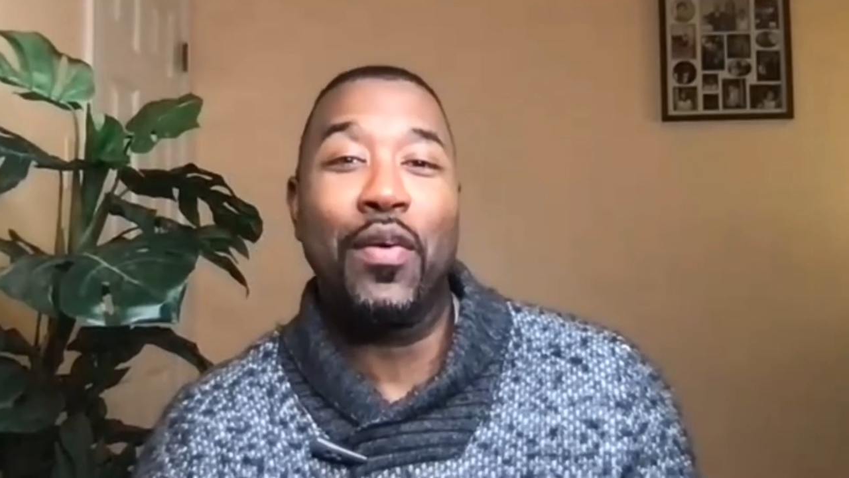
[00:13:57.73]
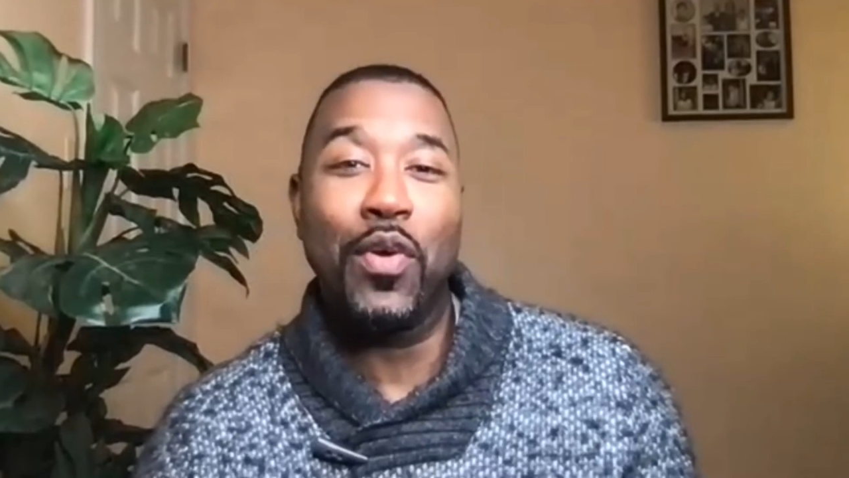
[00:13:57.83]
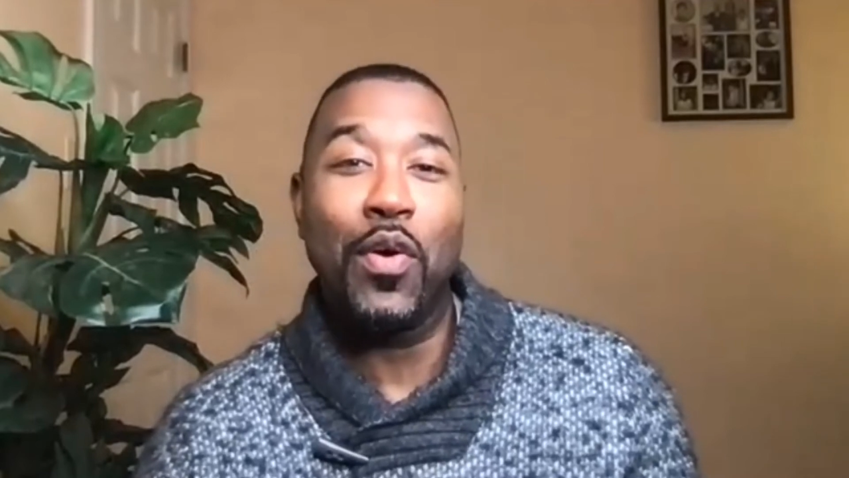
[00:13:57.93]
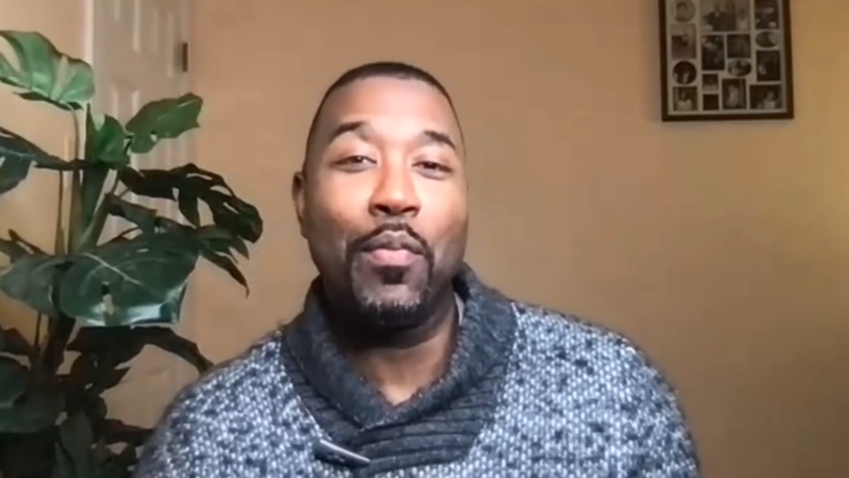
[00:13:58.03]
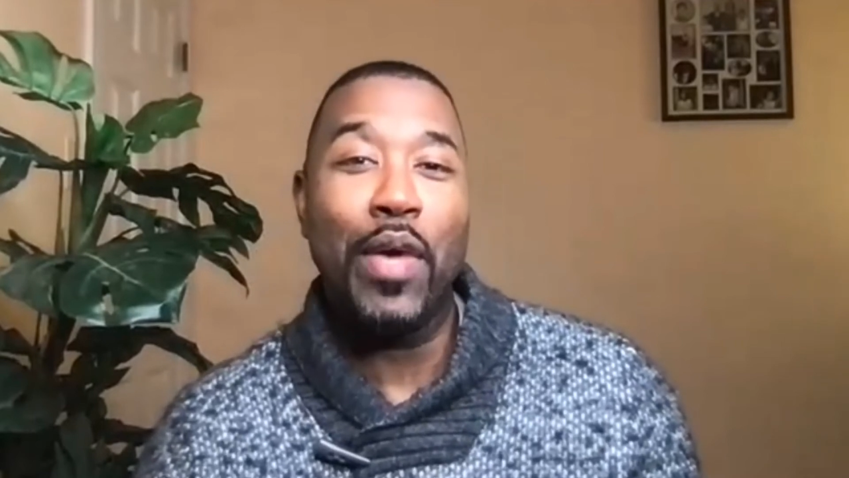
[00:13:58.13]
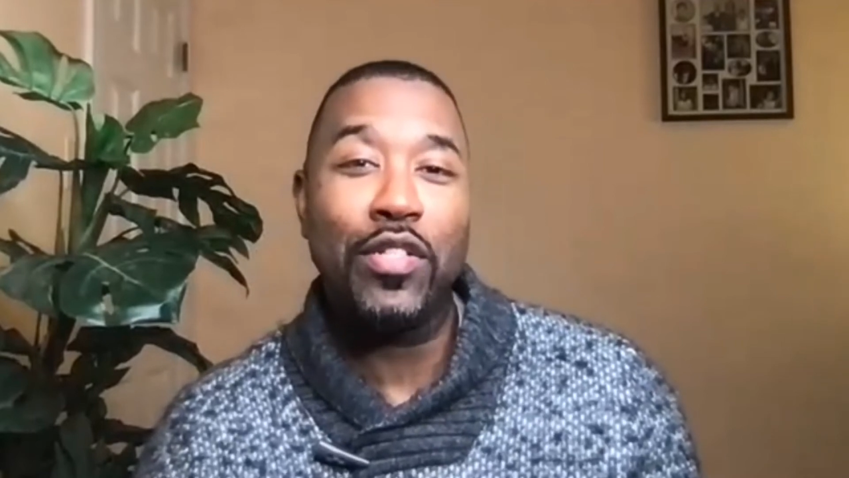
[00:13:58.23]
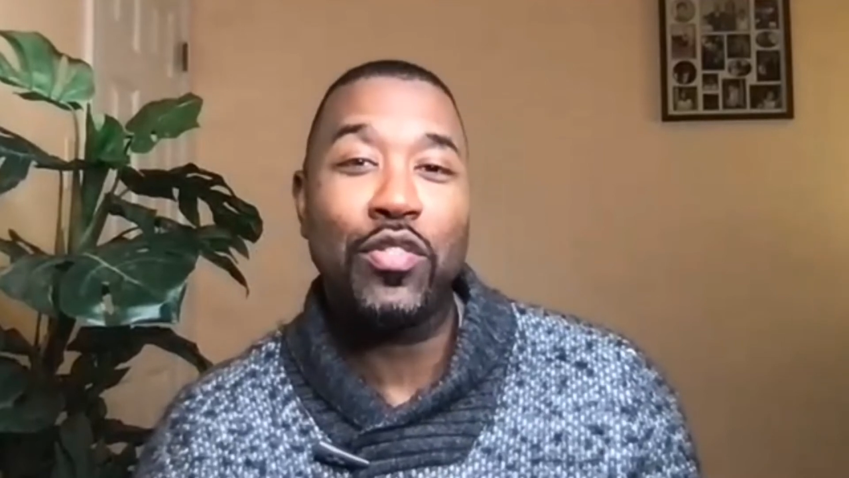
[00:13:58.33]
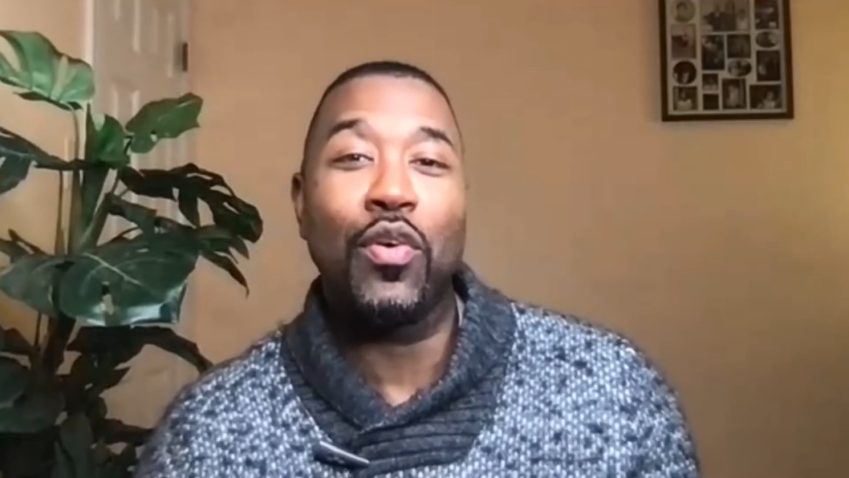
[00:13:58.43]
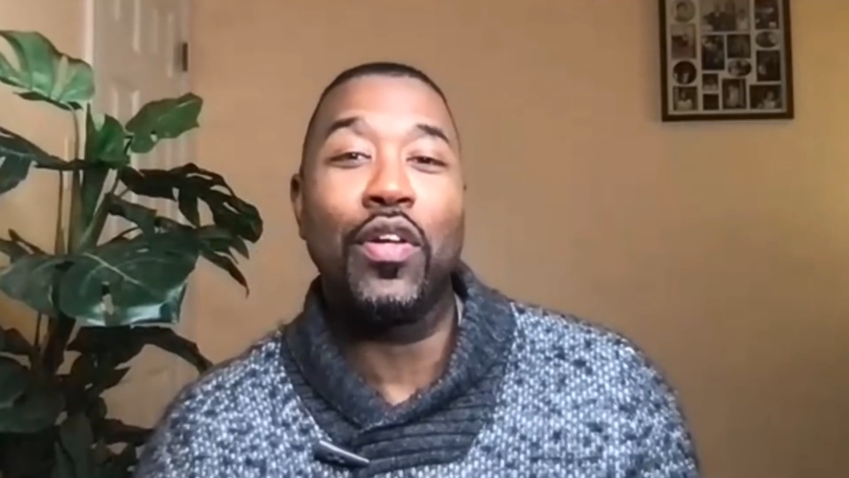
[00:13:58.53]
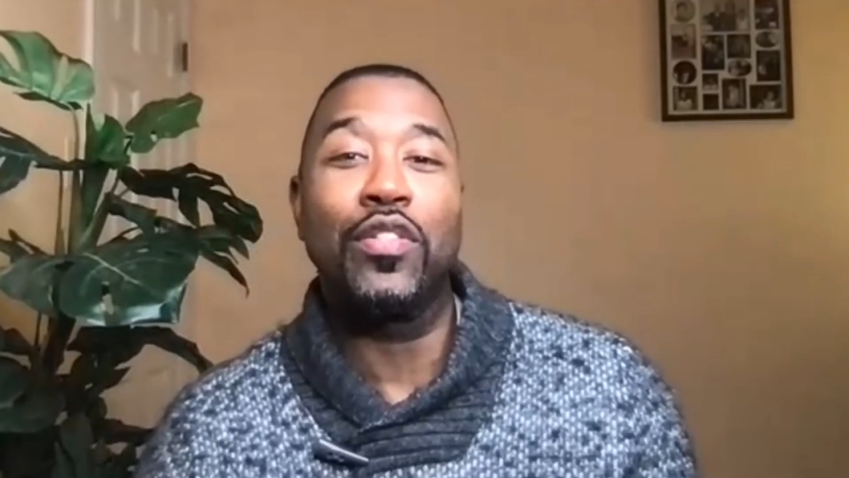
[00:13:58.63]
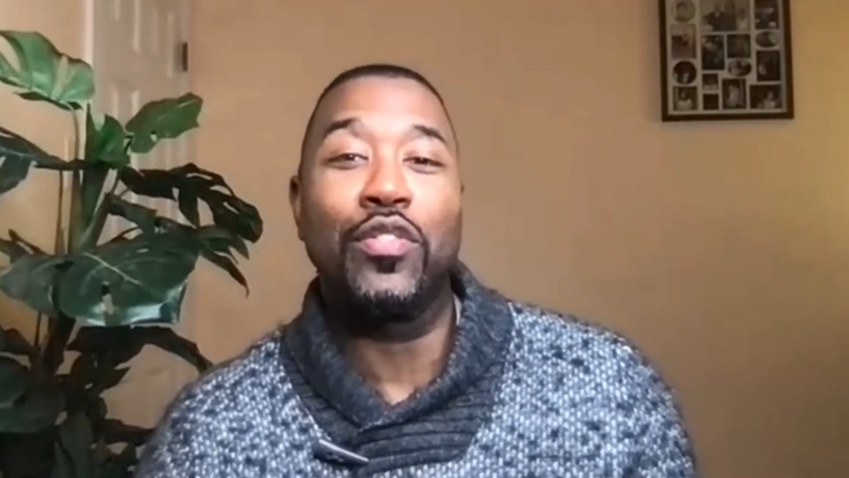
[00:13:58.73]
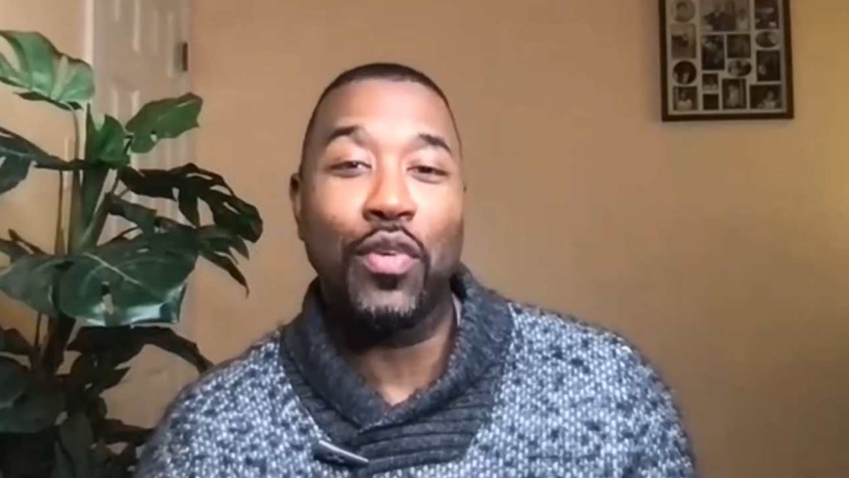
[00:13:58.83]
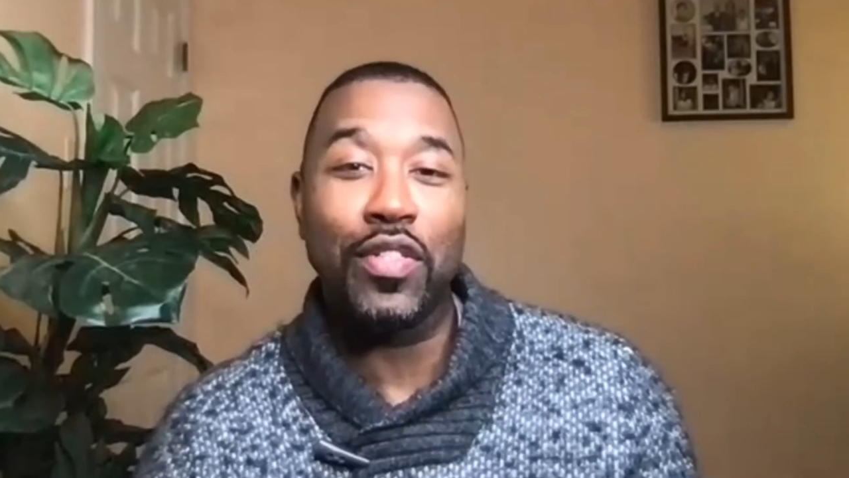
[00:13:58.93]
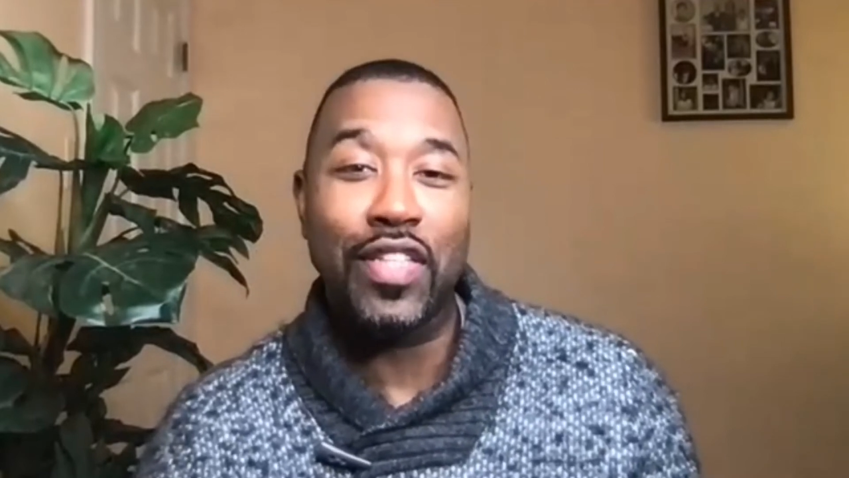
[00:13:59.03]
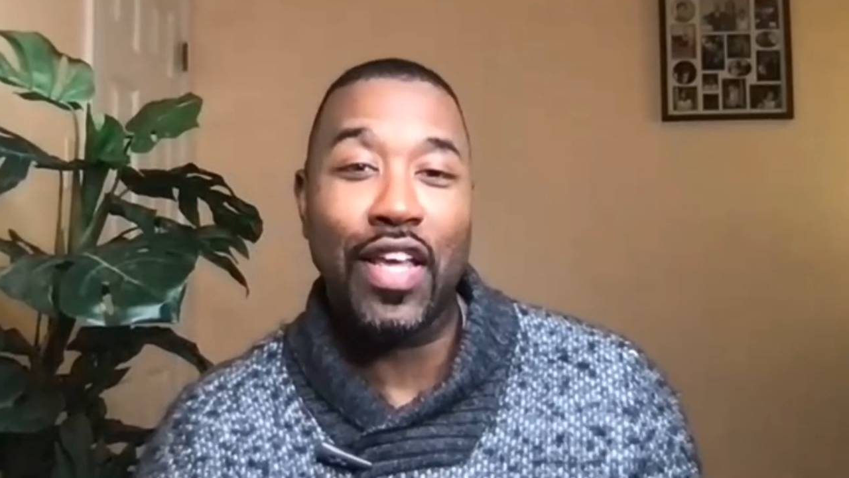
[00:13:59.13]
We're going to make sure that you are
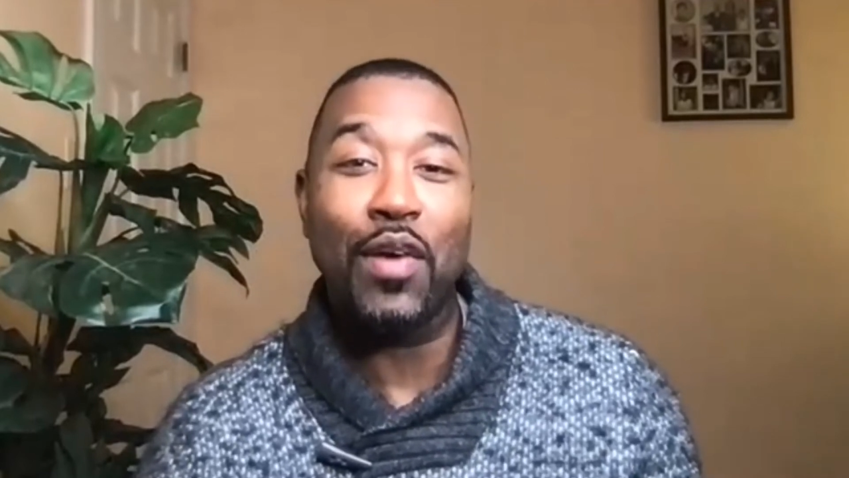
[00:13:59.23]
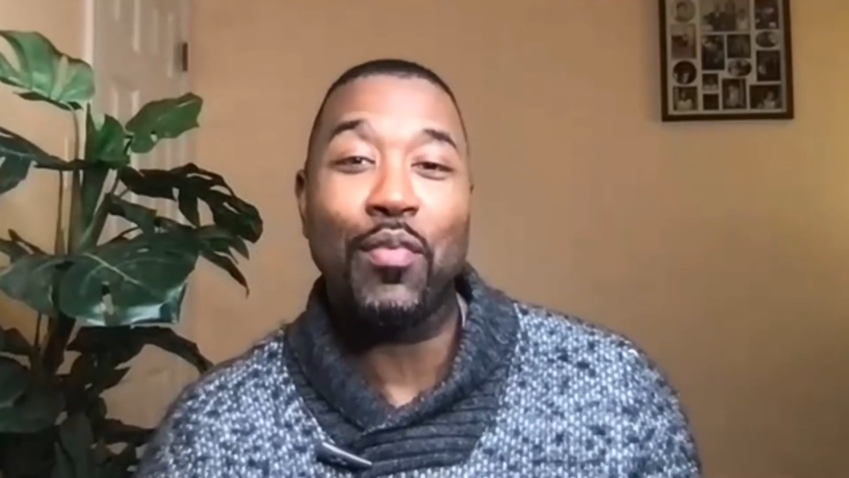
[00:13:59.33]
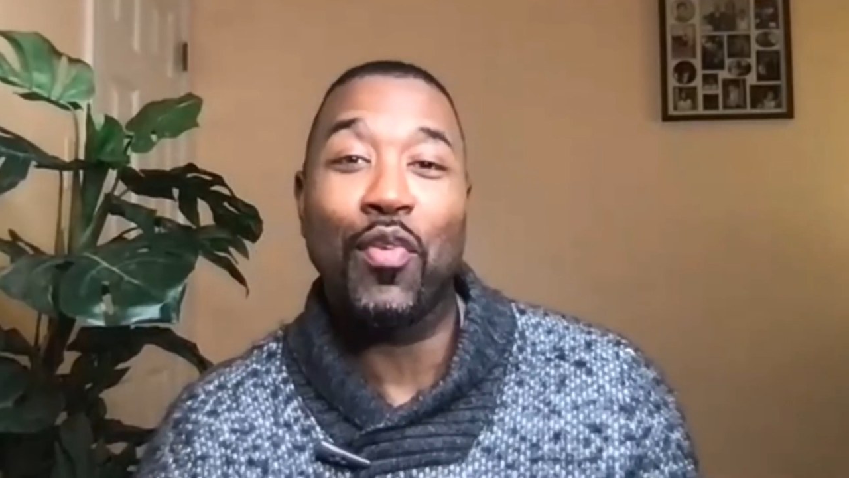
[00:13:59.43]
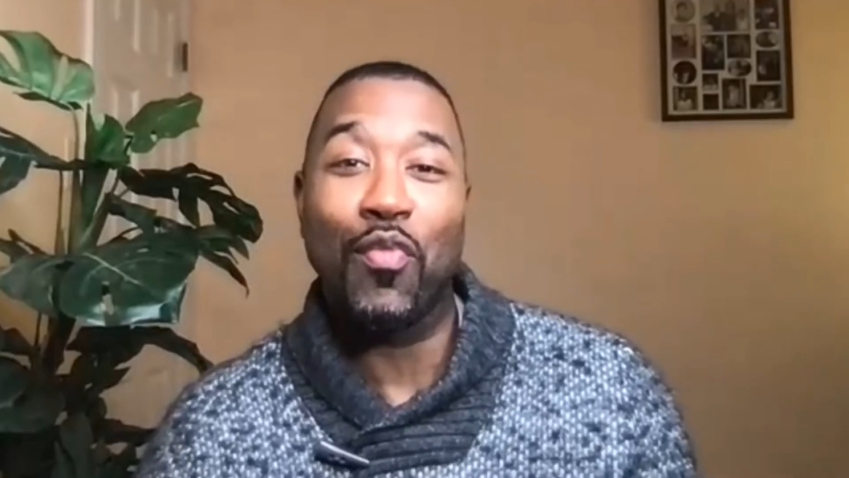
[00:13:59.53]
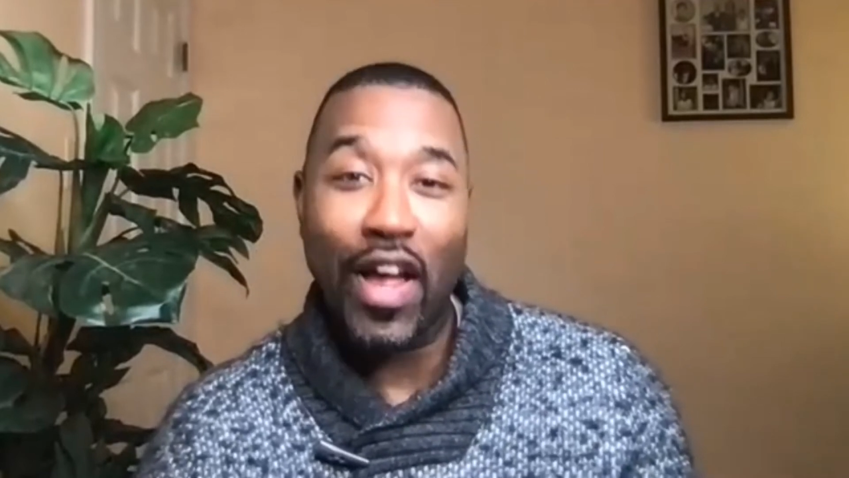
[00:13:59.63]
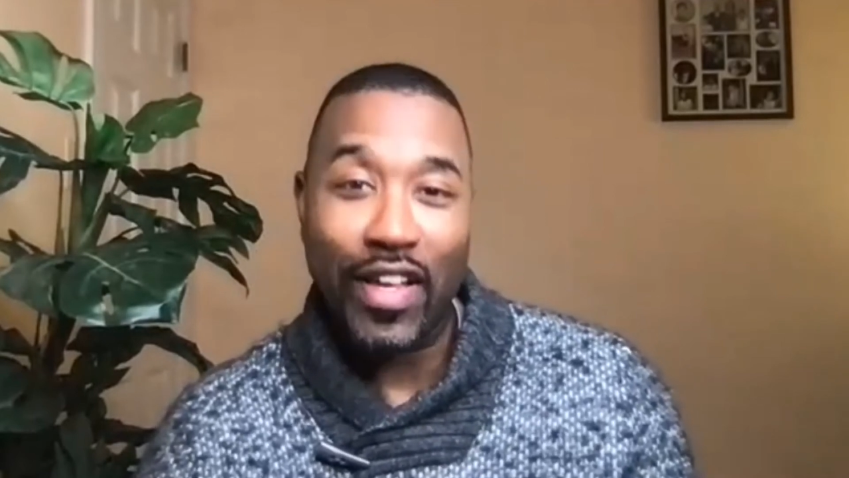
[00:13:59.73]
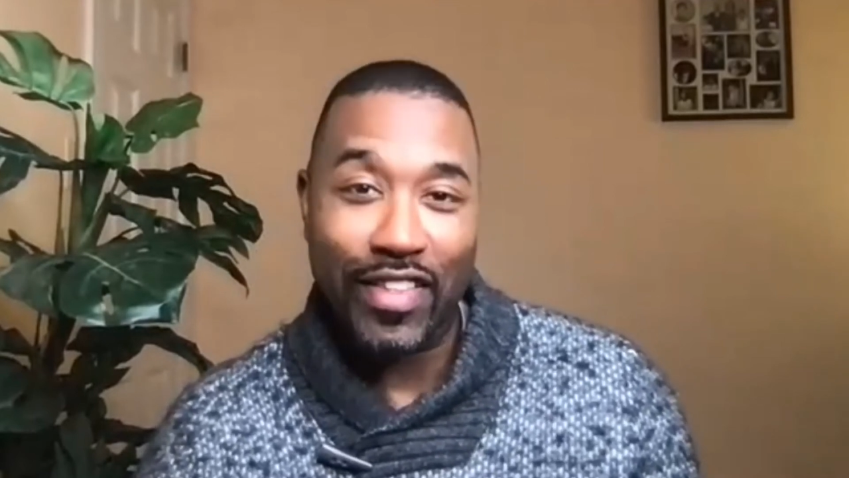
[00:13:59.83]
set up correctly.